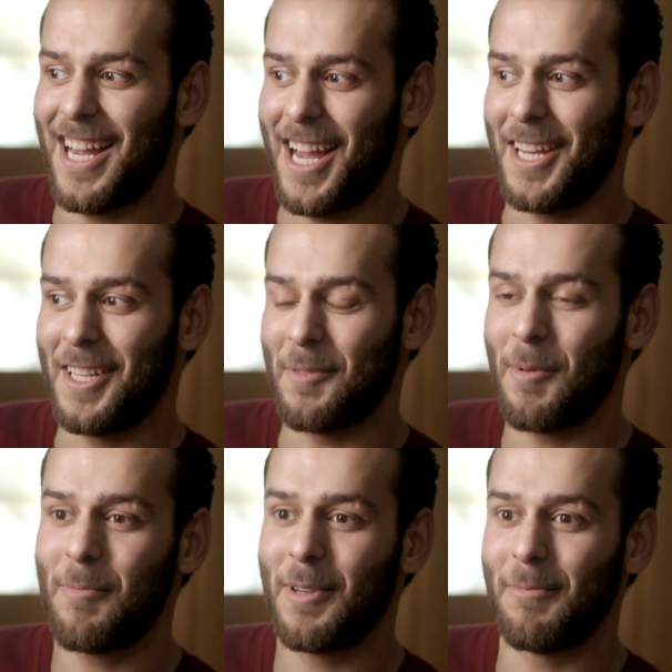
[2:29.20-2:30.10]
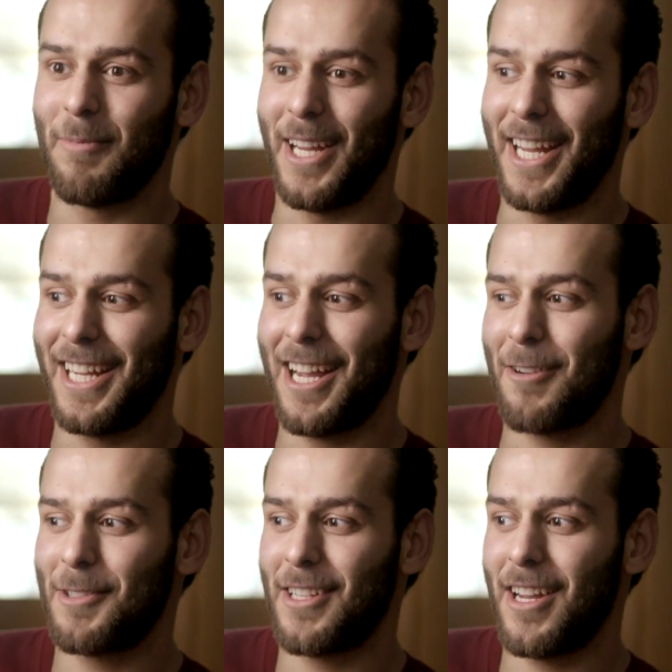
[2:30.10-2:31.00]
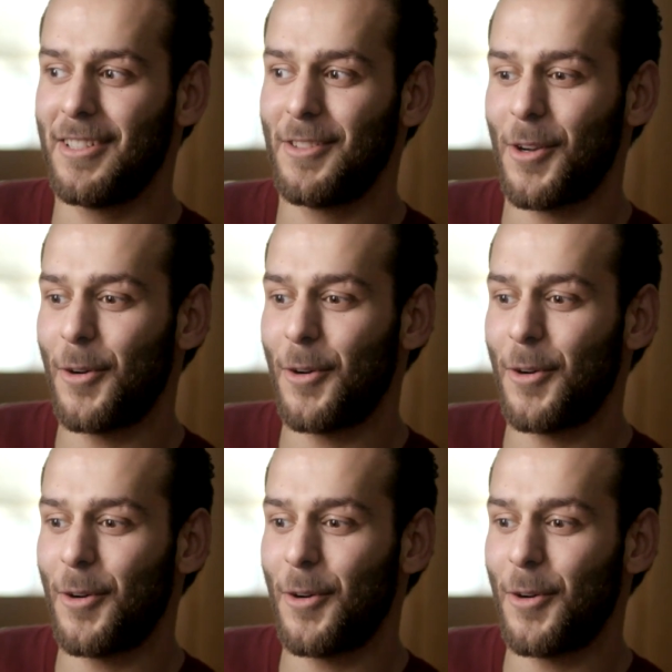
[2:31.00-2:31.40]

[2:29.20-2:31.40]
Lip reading: I remember playing outside in the